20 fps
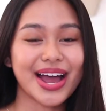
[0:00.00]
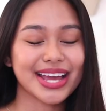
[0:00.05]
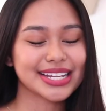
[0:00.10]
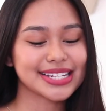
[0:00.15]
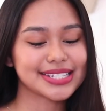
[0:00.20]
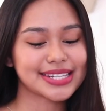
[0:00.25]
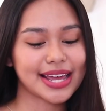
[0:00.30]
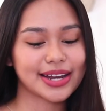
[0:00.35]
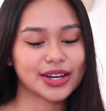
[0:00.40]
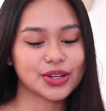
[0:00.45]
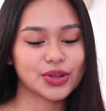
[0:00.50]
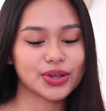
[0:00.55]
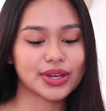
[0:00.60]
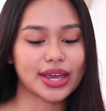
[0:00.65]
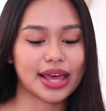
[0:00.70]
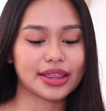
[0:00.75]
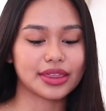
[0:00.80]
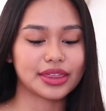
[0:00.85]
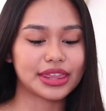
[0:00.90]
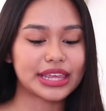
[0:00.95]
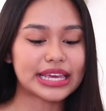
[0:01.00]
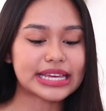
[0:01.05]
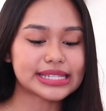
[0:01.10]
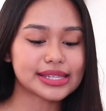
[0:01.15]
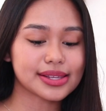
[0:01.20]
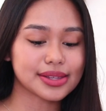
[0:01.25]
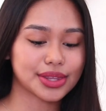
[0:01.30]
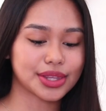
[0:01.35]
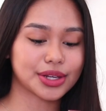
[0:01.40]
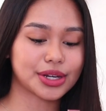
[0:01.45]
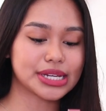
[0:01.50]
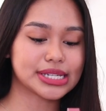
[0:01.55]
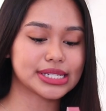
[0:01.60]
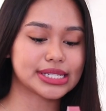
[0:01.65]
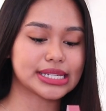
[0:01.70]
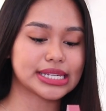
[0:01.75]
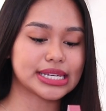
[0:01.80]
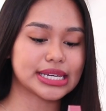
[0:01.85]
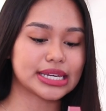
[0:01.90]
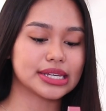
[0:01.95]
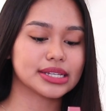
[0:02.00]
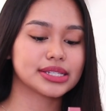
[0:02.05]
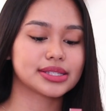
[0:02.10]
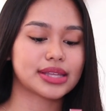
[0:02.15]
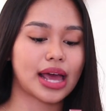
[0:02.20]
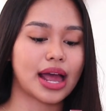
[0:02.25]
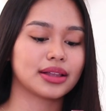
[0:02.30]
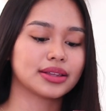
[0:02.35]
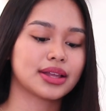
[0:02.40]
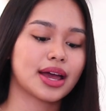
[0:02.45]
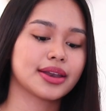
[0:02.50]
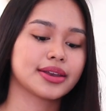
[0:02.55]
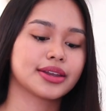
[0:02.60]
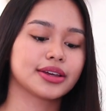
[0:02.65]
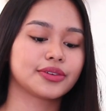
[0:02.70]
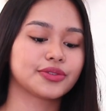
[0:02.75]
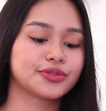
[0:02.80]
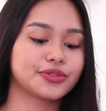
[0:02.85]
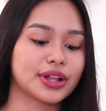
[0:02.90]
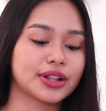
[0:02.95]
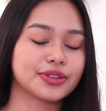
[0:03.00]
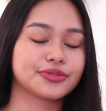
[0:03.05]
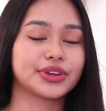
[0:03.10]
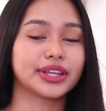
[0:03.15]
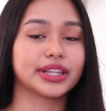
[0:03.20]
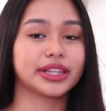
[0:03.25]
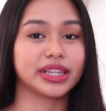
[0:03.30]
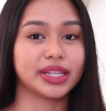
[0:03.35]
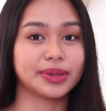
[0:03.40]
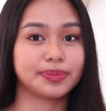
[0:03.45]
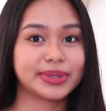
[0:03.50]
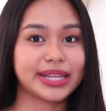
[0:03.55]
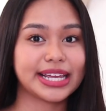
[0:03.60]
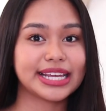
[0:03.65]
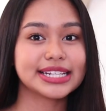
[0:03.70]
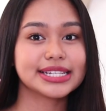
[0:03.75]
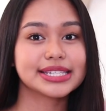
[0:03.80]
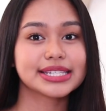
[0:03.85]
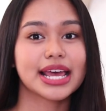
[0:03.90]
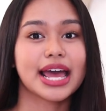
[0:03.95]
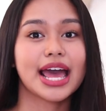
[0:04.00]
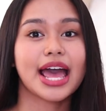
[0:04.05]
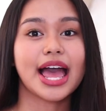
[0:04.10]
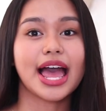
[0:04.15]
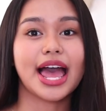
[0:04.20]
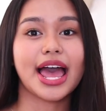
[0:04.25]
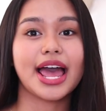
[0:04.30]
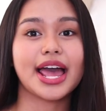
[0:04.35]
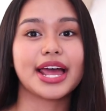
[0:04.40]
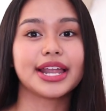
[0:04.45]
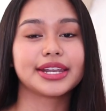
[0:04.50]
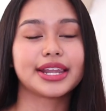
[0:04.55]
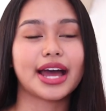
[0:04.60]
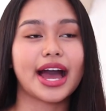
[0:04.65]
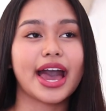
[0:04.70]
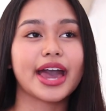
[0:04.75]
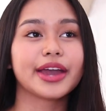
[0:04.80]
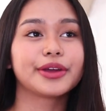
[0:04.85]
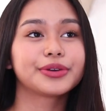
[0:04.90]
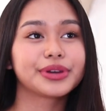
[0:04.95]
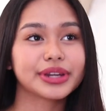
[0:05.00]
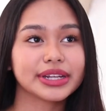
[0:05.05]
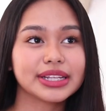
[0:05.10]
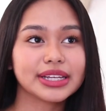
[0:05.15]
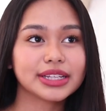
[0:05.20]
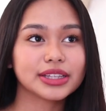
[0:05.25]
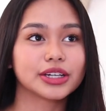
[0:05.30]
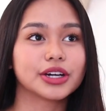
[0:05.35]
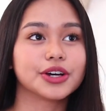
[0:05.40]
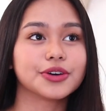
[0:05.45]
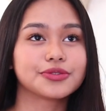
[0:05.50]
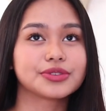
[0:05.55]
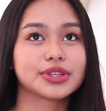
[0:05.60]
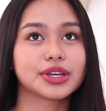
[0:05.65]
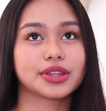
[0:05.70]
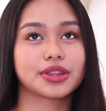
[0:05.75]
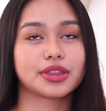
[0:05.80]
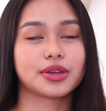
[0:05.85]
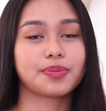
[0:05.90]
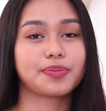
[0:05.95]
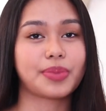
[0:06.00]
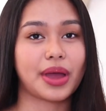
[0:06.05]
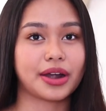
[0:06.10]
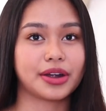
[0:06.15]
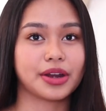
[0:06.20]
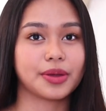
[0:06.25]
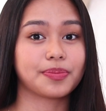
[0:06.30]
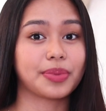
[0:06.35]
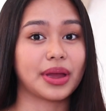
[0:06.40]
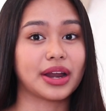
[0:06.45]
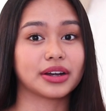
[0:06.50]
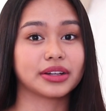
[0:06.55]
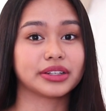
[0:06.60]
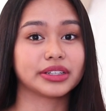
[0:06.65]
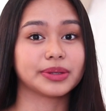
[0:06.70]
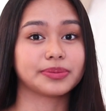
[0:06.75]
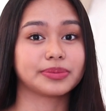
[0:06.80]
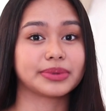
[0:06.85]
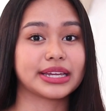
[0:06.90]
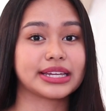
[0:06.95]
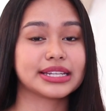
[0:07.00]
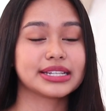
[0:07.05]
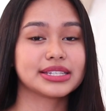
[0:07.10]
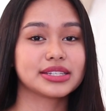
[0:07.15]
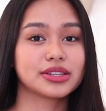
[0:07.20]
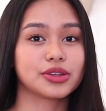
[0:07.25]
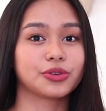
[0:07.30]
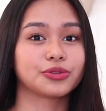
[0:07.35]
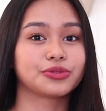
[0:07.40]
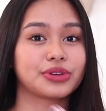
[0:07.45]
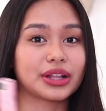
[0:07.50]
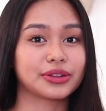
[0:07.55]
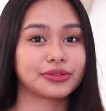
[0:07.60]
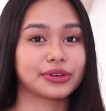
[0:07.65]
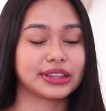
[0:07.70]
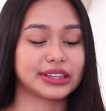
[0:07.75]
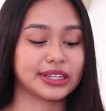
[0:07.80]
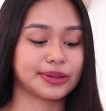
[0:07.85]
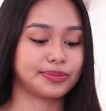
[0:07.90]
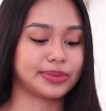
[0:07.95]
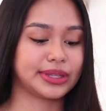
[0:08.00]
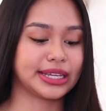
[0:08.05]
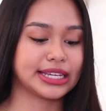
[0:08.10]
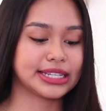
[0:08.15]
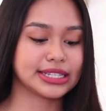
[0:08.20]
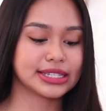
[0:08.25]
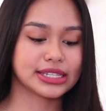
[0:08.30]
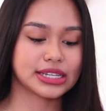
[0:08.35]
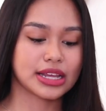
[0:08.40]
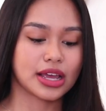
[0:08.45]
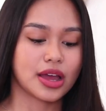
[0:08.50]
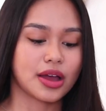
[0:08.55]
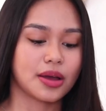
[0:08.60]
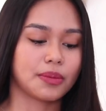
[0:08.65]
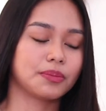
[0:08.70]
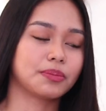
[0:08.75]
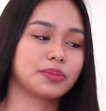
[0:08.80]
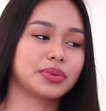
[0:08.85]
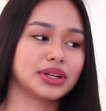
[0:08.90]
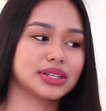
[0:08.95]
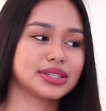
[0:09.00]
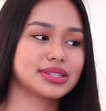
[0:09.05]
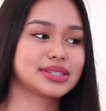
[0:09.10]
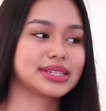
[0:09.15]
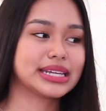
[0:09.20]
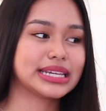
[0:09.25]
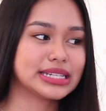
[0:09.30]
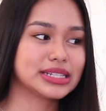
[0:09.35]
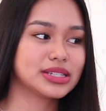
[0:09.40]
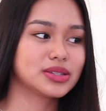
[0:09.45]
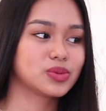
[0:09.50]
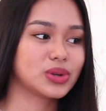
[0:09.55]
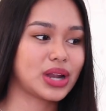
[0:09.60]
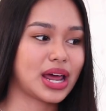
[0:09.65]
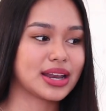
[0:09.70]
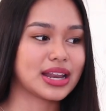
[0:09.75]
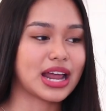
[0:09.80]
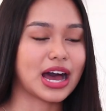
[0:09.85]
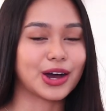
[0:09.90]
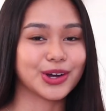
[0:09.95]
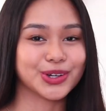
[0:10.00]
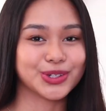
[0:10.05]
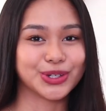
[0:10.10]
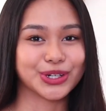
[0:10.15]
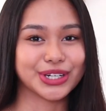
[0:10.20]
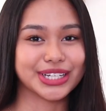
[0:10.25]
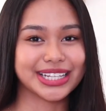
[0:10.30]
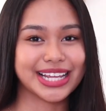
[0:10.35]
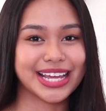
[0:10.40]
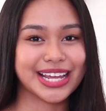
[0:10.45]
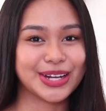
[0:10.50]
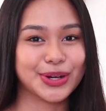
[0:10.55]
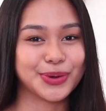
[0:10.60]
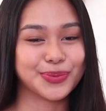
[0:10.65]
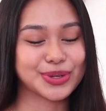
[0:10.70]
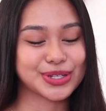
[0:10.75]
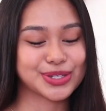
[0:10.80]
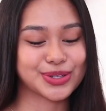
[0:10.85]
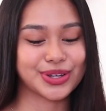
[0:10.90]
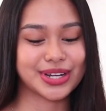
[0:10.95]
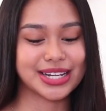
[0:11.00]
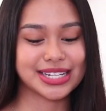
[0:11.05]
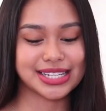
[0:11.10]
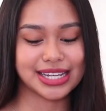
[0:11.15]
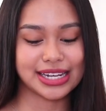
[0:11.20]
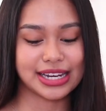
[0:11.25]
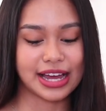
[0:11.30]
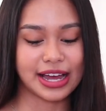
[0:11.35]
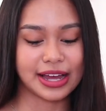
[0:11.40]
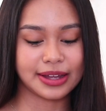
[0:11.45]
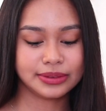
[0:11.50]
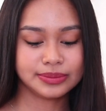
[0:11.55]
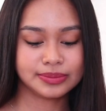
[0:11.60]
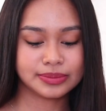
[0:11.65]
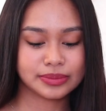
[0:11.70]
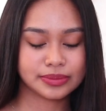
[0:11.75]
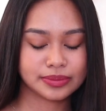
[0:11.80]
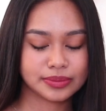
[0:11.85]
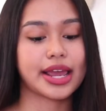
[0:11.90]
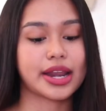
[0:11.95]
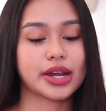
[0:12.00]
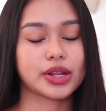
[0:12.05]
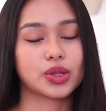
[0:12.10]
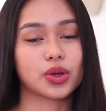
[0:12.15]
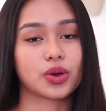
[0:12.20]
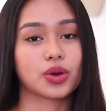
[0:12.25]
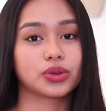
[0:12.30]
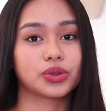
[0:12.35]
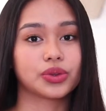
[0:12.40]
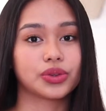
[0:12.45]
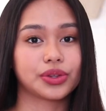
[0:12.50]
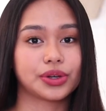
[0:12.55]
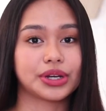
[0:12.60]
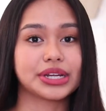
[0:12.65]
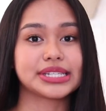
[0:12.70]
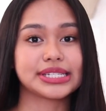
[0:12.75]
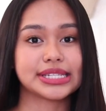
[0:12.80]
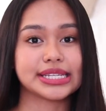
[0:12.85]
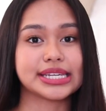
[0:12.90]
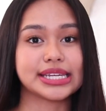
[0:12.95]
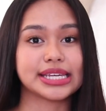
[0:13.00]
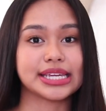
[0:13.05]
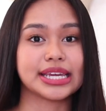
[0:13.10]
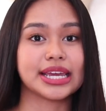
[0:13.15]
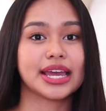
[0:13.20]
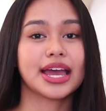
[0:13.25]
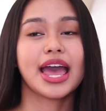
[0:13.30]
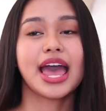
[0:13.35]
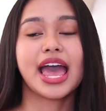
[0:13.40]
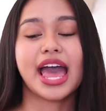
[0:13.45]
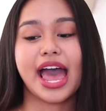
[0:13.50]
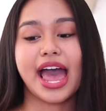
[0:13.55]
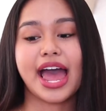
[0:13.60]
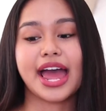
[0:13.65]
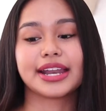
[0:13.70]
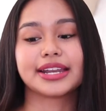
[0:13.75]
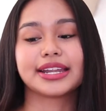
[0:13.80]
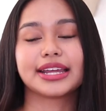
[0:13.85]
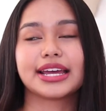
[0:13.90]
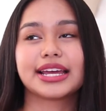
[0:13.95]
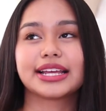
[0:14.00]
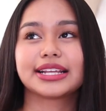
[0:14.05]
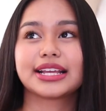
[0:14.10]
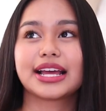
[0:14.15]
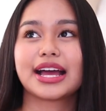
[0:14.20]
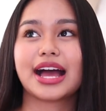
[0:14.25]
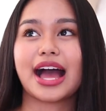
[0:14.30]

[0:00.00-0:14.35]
So I decided to get these 3CE Style Nando Velvet Lip Tints. And I really loved the Peri Pero Lip Tints, yung Velvet Lip Tints. But since wala na ako noon, naubos ko na sila, I decided to go to 3CE and